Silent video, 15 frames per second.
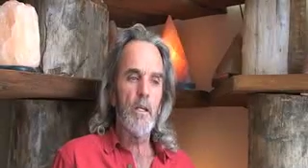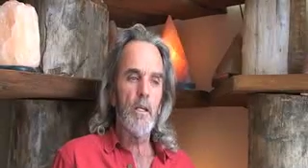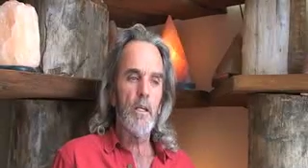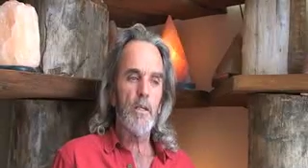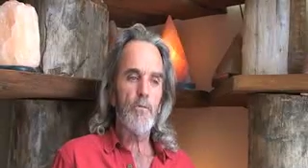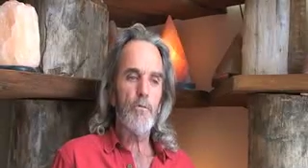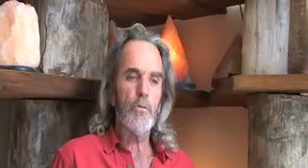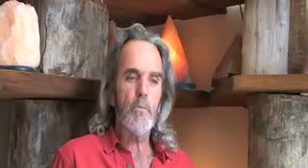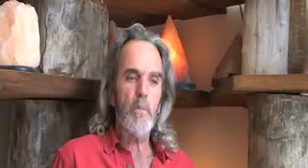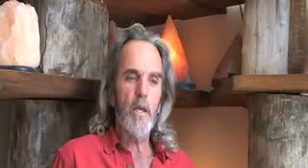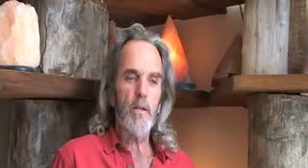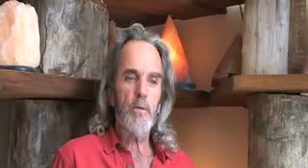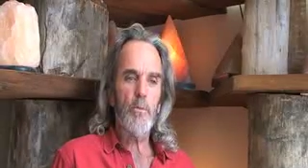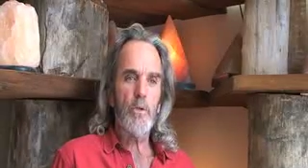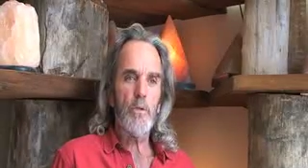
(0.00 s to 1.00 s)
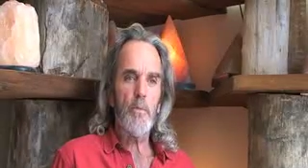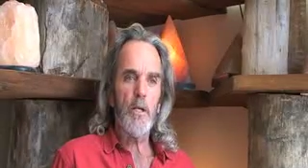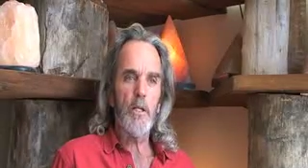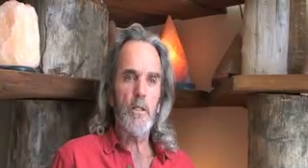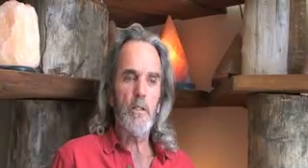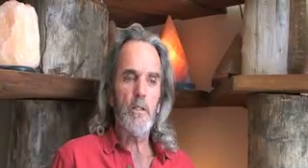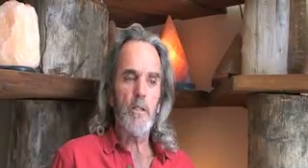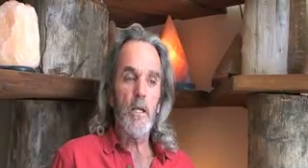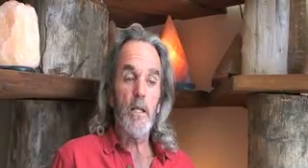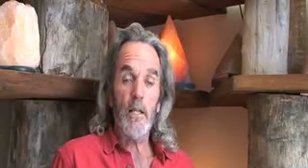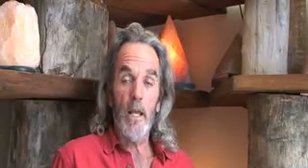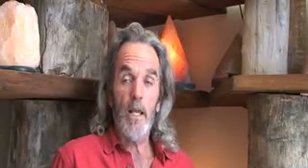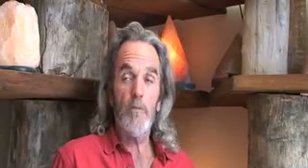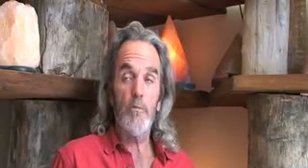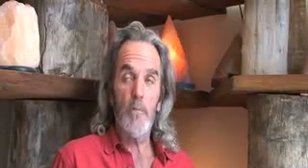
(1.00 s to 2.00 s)
and from that we make, and
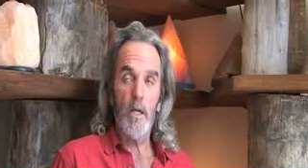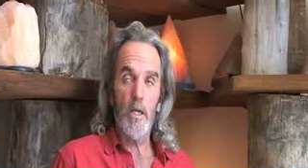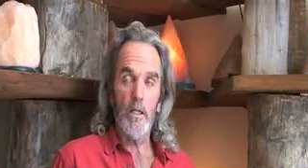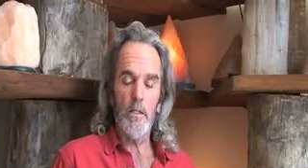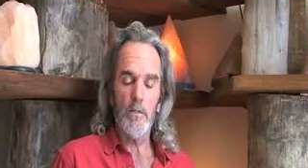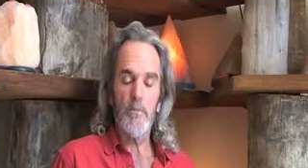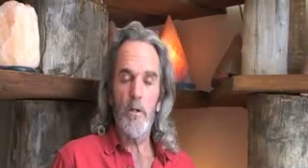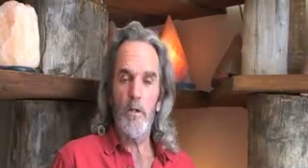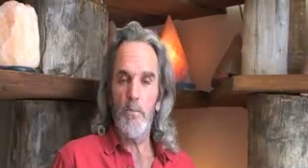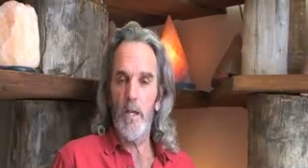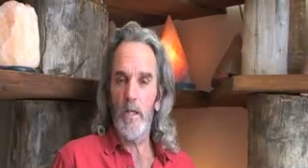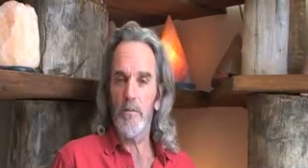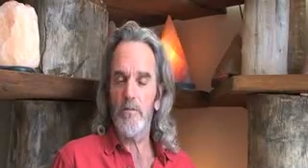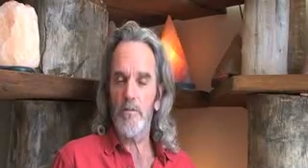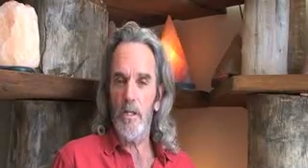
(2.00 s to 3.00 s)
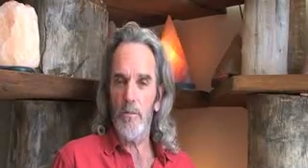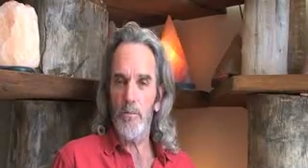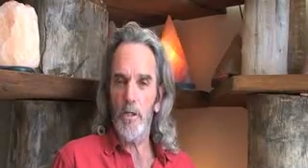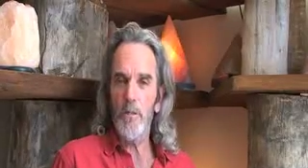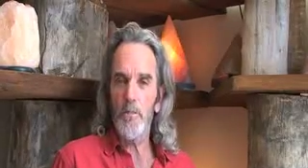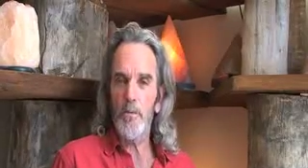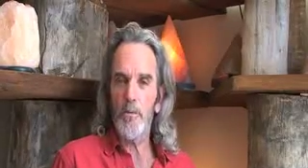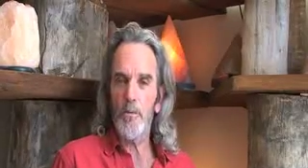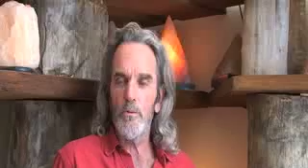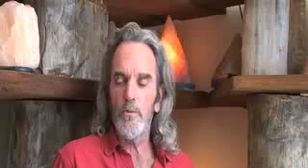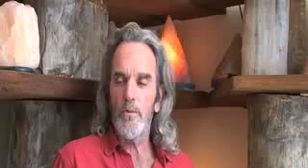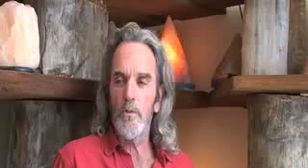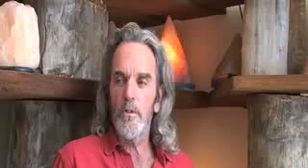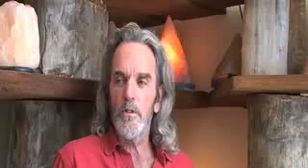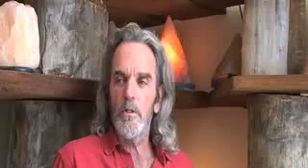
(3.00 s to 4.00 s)
have made by Pakistan people,
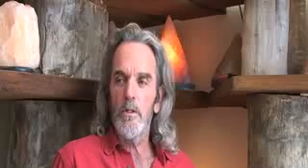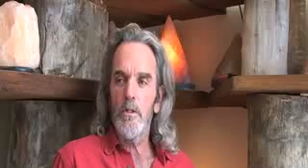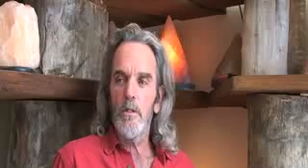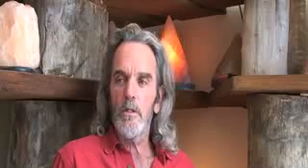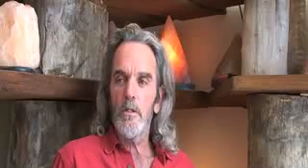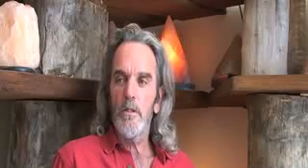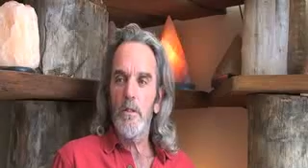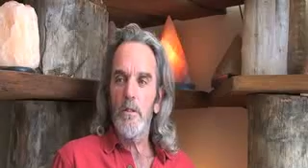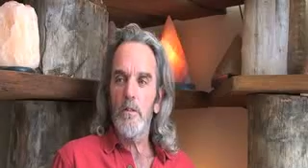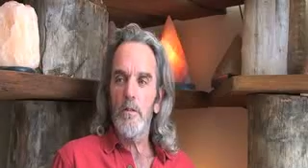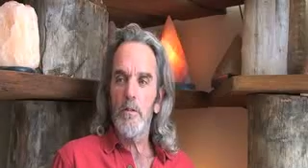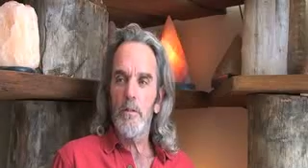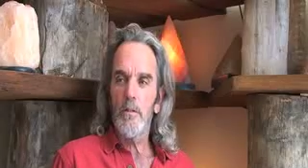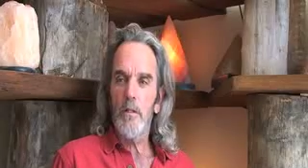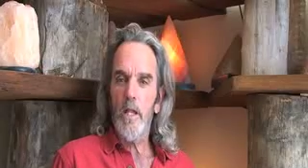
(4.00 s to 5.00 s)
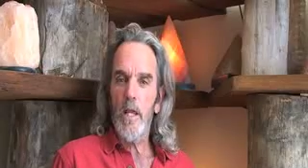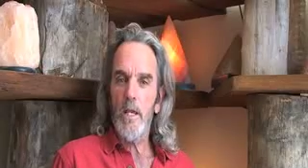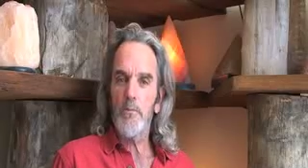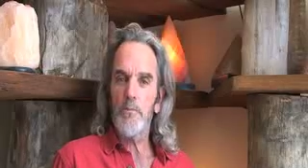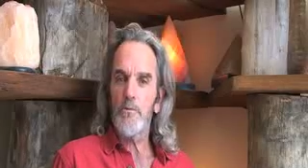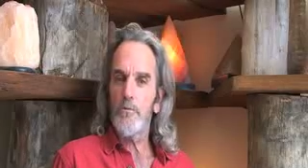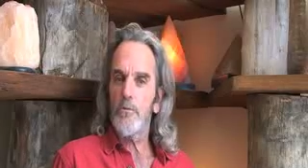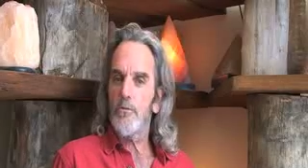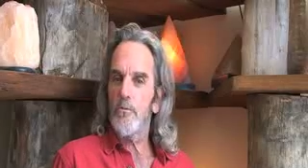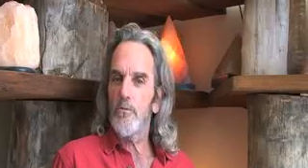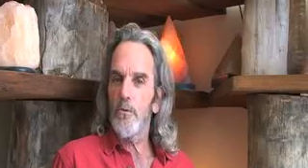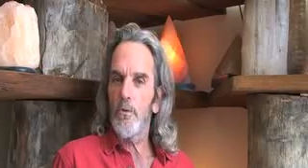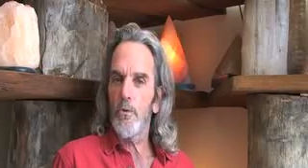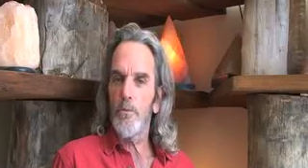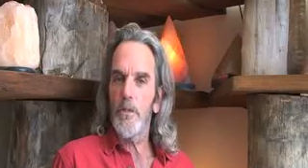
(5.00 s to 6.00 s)
lamps
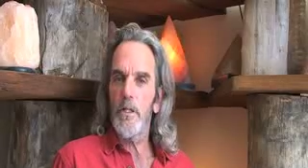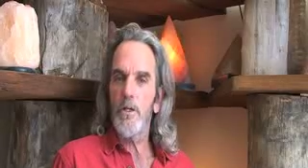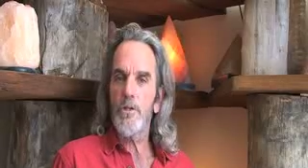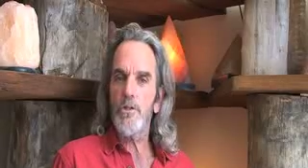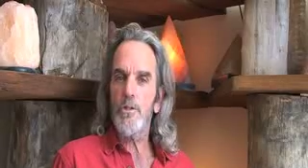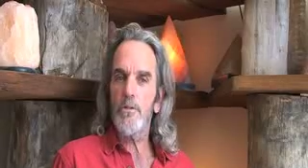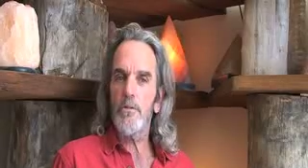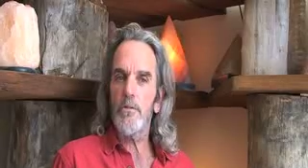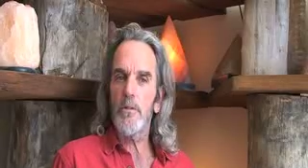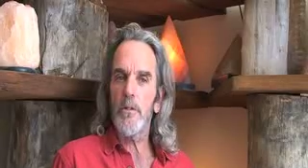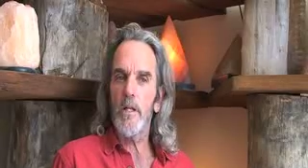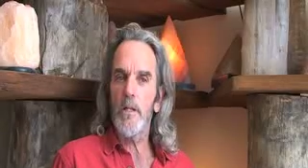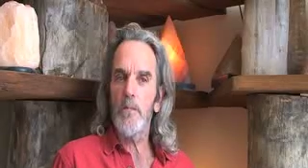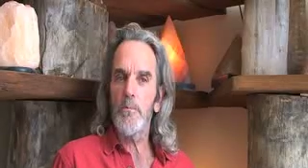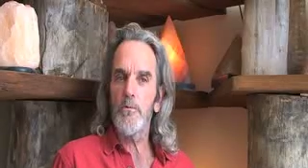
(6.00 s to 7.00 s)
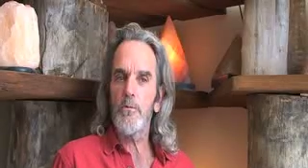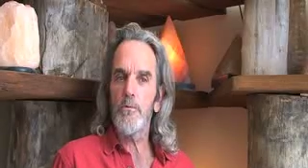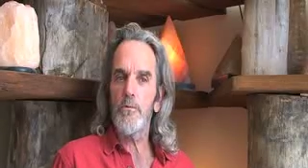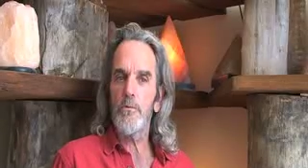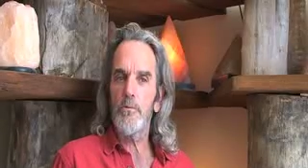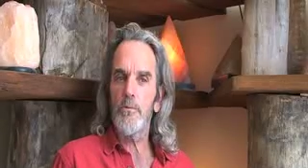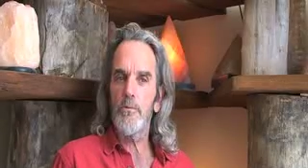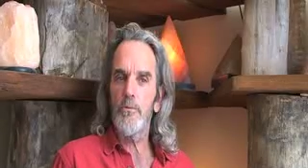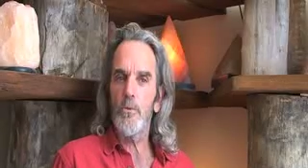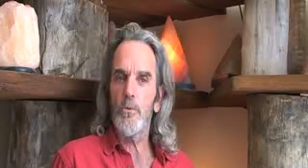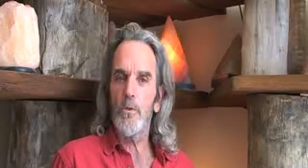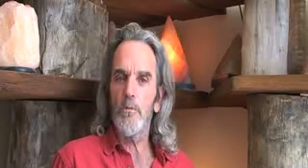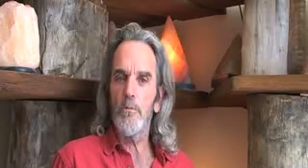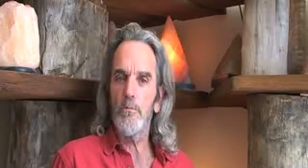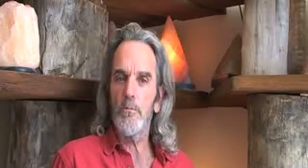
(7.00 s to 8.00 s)
for illumination, lamps for
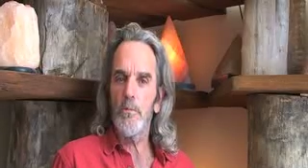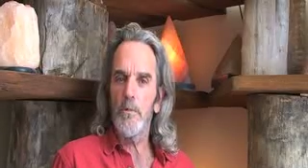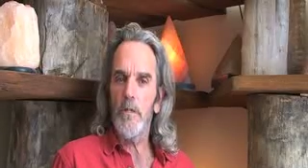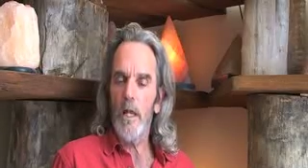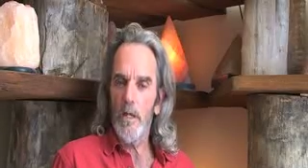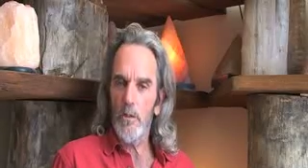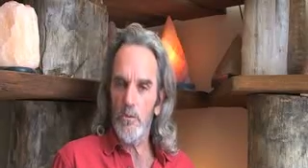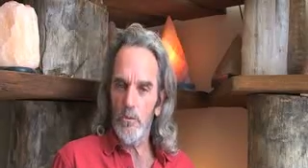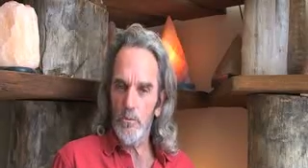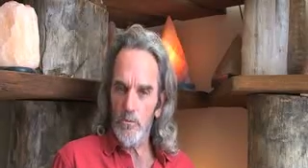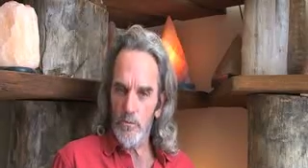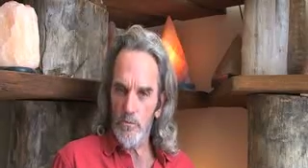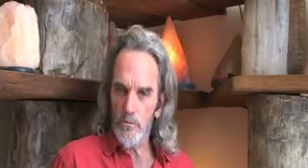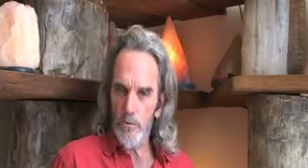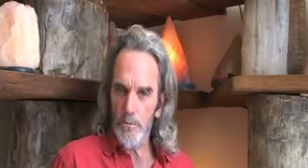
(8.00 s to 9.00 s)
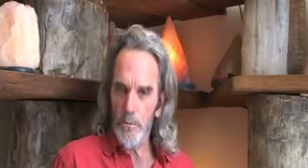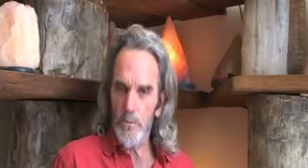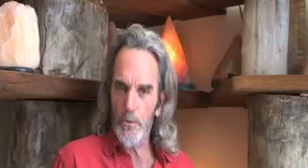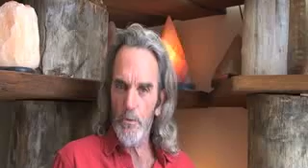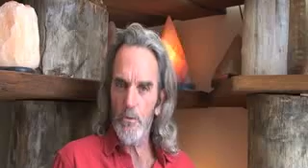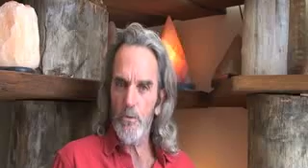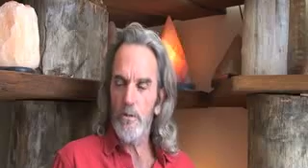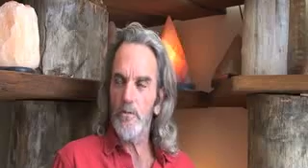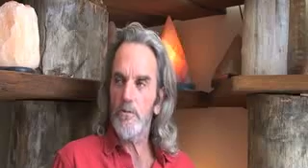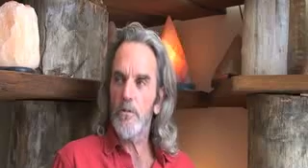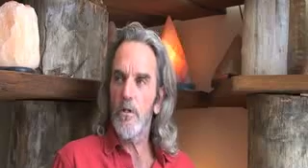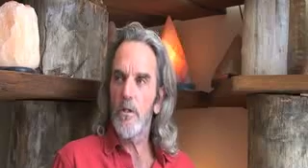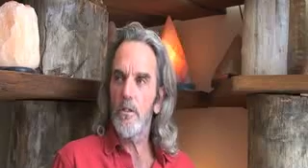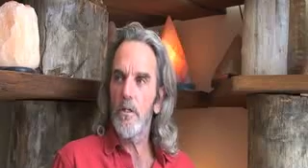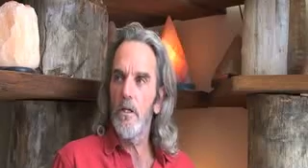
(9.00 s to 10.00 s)
candles to be burned
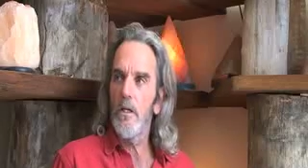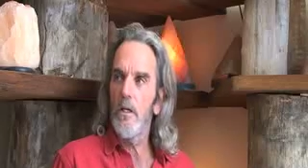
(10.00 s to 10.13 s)
inside,